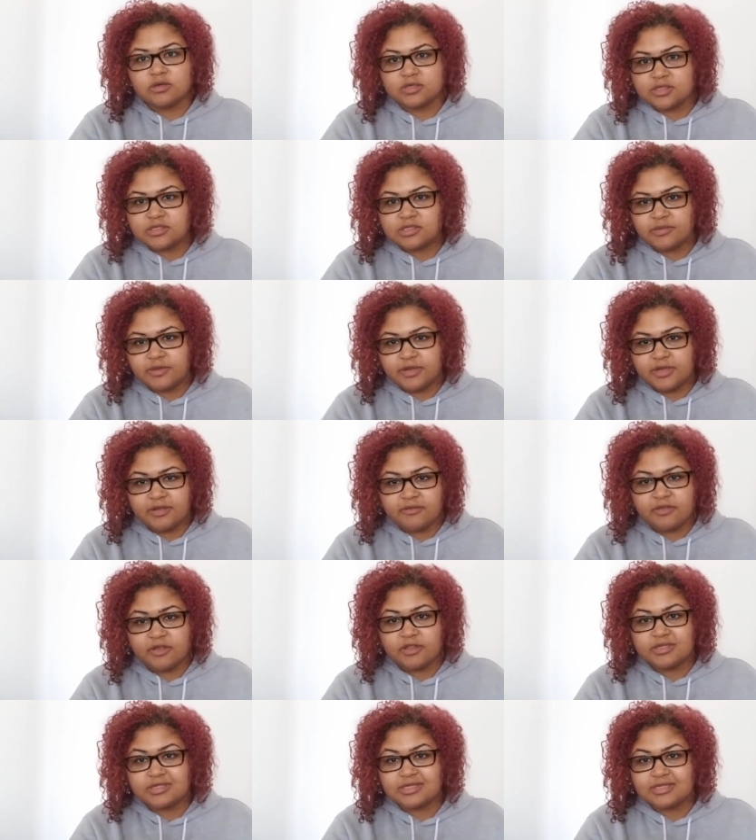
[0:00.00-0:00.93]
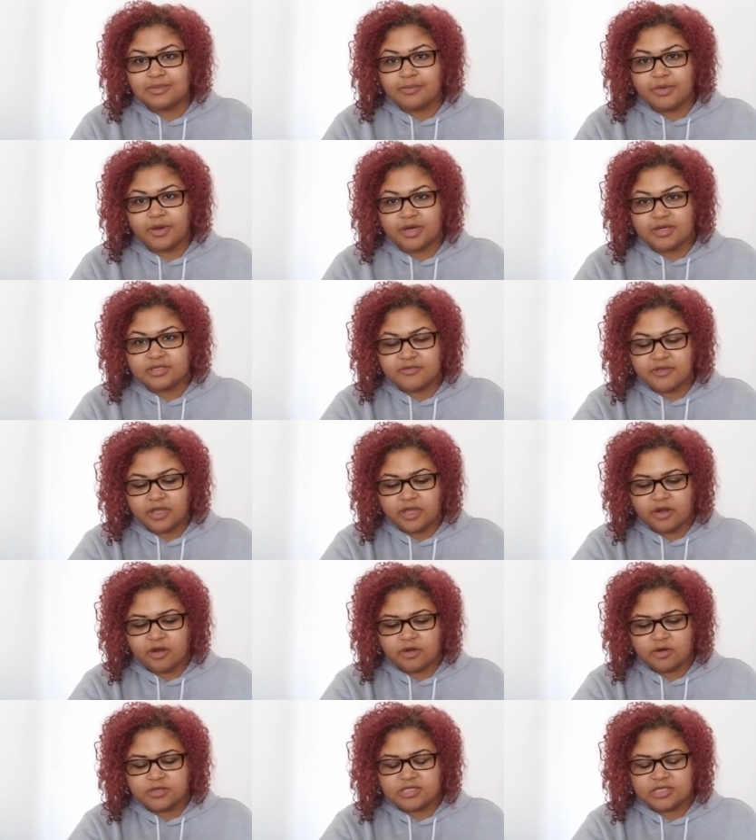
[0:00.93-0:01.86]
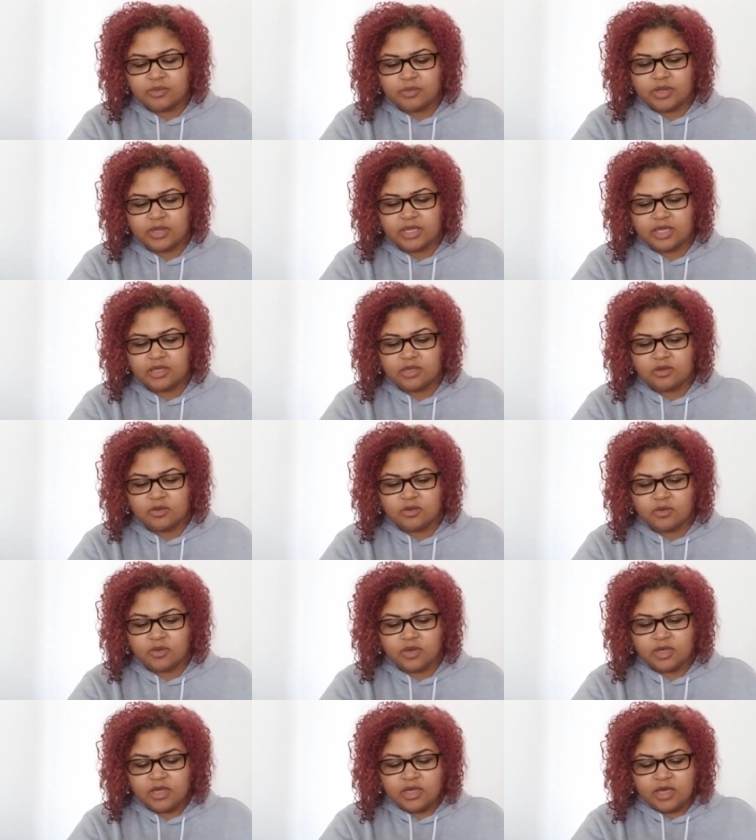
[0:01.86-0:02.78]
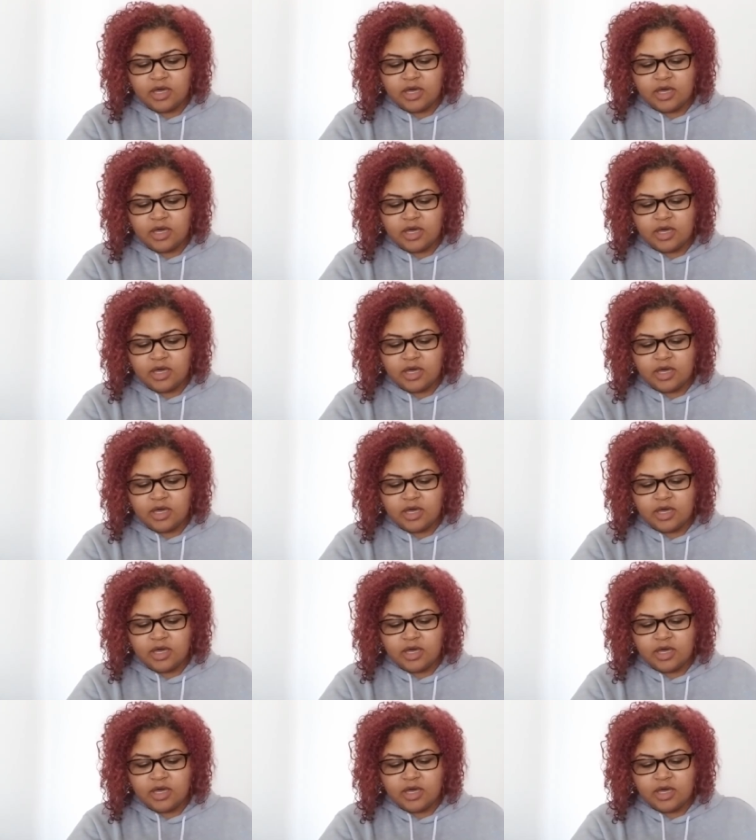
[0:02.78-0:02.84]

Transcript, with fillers: So some of you definitely this is a boss figure or someone that you